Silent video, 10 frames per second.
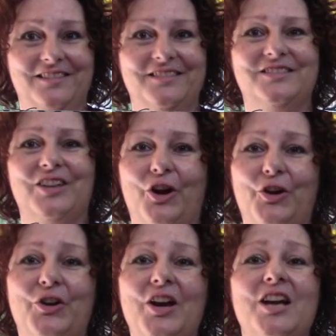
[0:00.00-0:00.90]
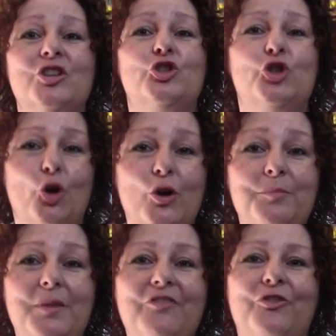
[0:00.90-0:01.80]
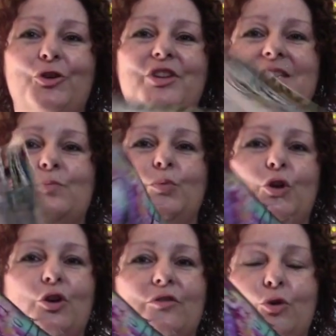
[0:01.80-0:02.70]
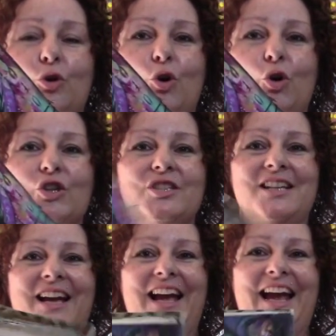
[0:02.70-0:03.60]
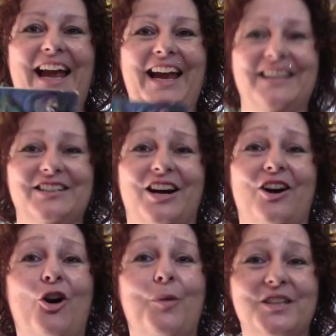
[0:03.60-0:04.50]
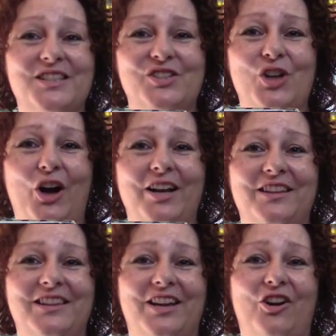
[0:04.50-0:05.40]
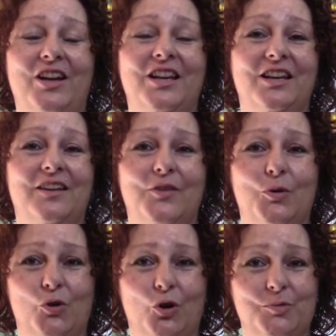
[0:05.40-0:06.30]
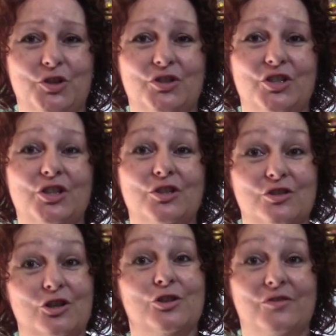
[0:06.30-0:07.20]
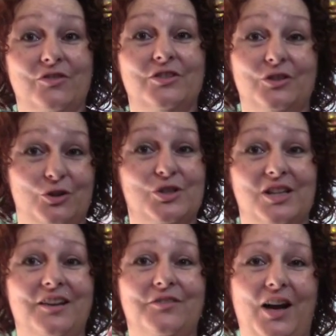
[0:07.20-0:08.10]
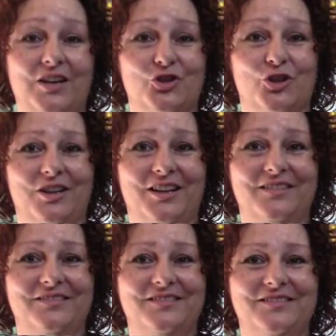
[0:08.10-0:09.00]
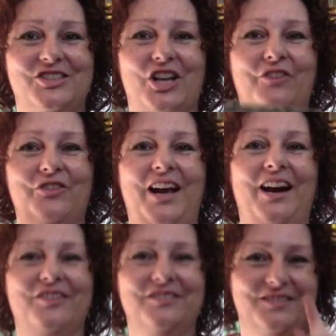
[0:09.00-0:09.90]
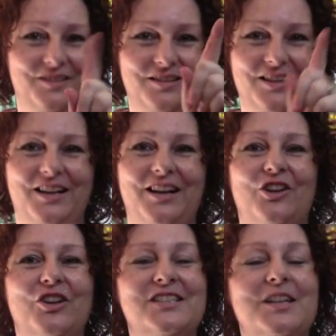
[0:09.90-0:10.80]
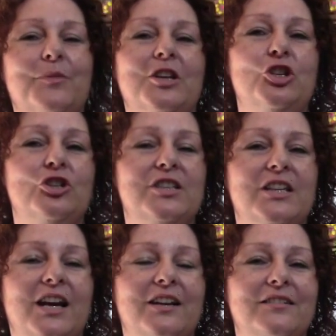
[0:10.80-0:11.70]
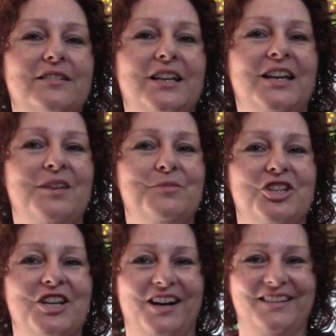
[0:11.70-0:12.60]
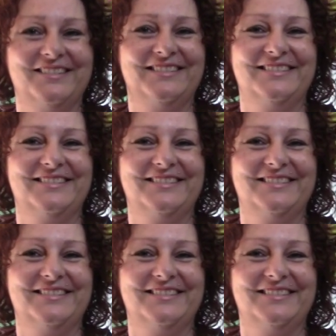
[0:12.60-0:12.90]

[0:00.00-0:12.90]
So join me for this beautiful course, and I'm excited that I can give you an option to use loose leaf art journaling. Ciao for now. Learn something new today. It keeps you young.